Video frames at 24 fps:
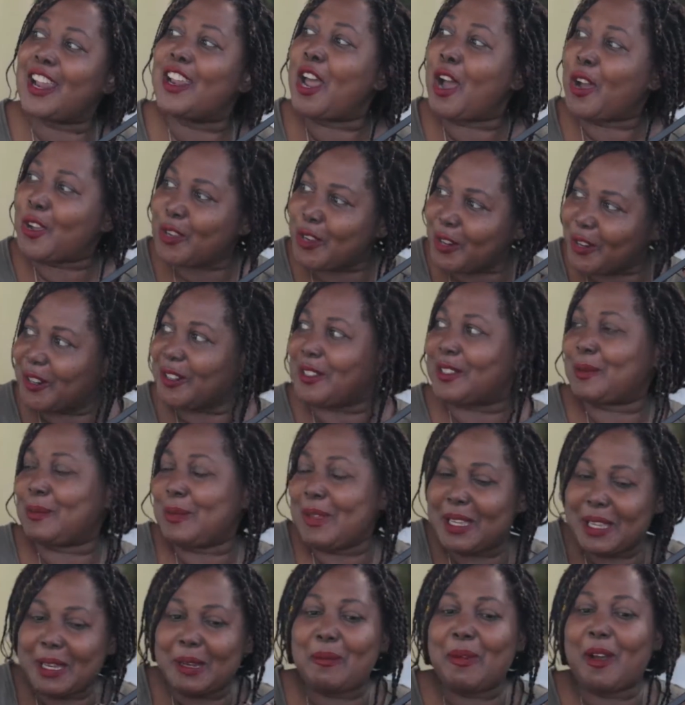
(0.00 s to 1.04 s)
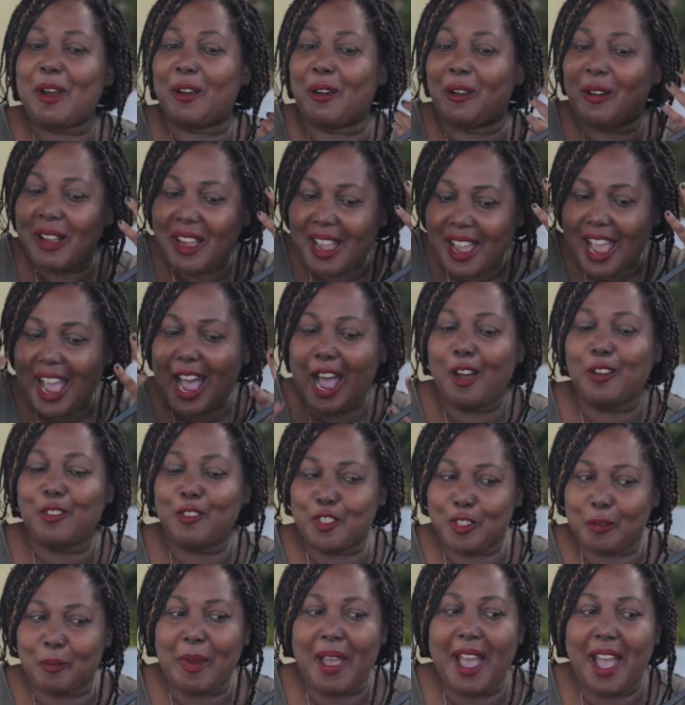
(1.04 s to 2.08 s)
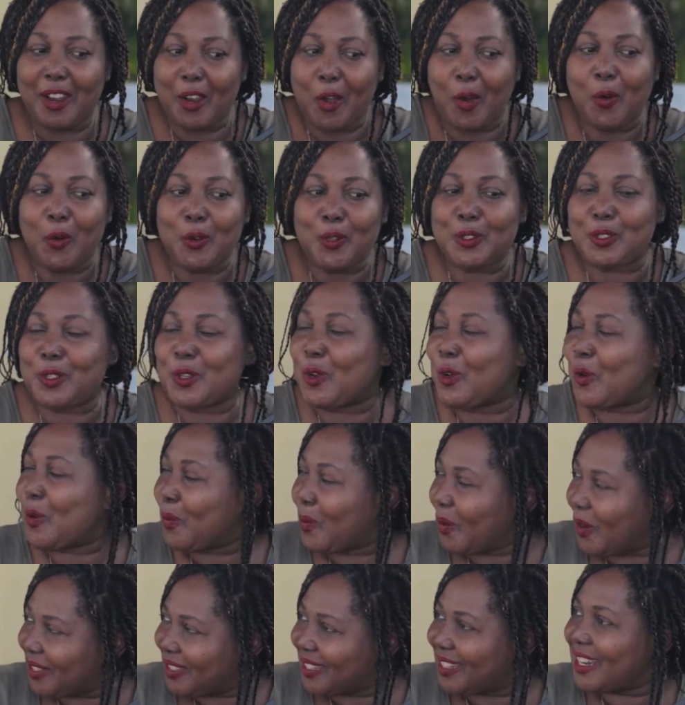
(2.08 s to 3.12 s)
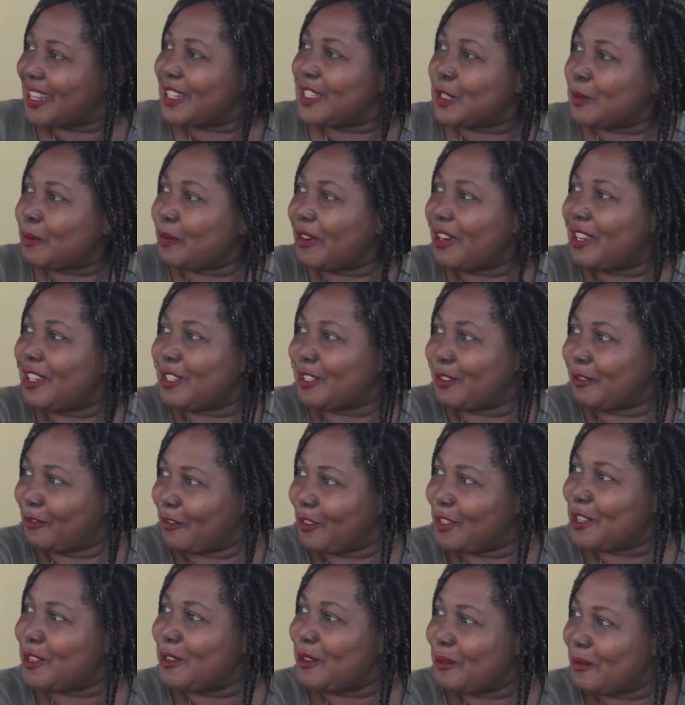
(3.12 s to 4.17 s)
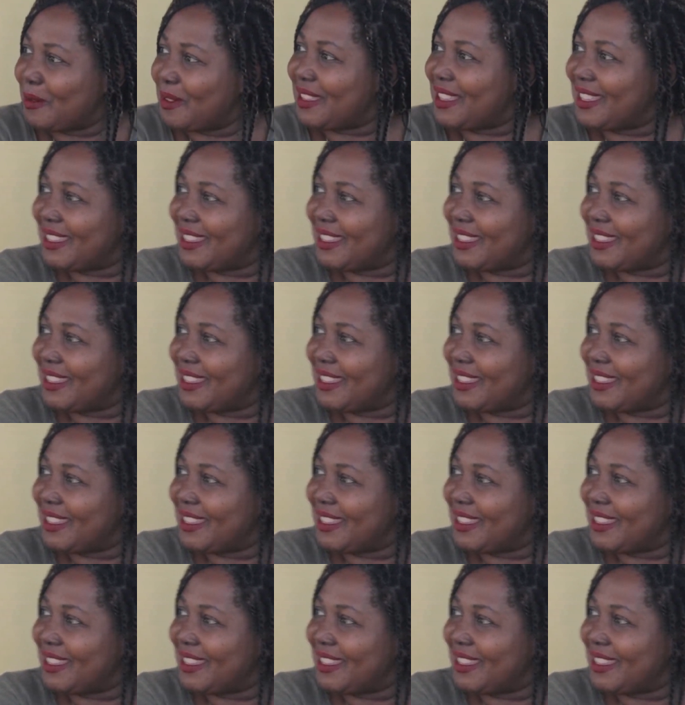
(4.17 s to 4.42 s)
And now you're speaking about how Japan also was an inspiration for you with